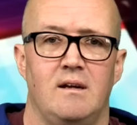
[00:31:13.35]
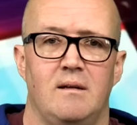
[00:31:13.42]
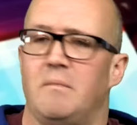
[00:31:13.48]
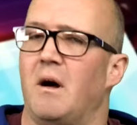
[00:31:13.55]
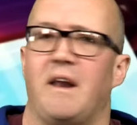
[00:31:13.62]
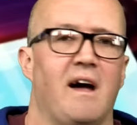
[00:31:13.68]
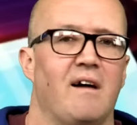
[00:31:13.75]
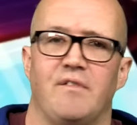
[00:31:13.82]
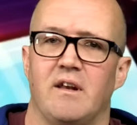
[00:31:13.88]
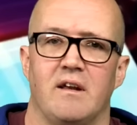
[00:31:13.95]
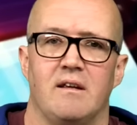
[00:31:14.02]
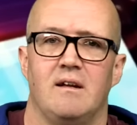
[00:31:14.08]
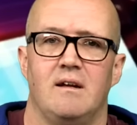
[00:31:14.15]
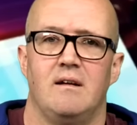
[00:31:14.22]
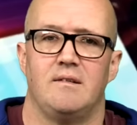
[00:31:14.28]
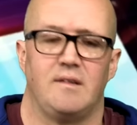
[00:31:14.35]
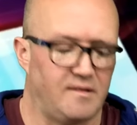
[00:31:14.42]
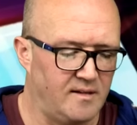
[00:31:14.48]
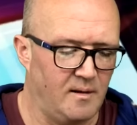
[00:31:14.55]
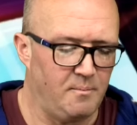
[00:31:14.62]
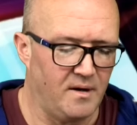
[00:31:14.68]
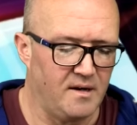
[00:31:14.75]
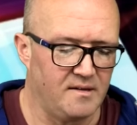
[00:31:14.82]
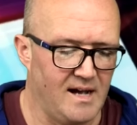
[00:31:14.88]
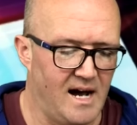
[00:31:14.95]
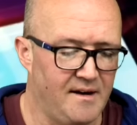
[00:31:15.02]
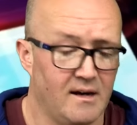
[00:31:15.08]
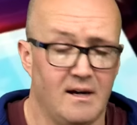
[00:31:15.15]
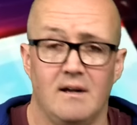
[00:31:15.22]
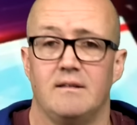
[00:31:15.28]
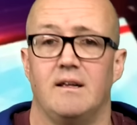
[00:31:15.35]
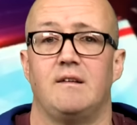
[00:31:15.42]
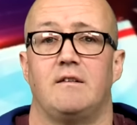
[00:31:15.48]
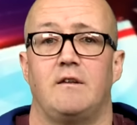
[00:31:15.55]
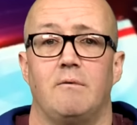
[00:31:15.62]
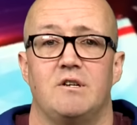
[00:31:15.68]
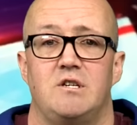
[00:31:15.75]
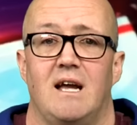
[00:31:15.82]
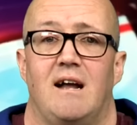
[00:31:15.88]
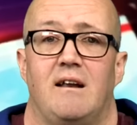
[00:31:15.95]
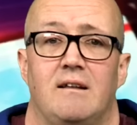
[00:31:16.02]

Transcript: Not having it. It's as simple as that. This is the Richie Allen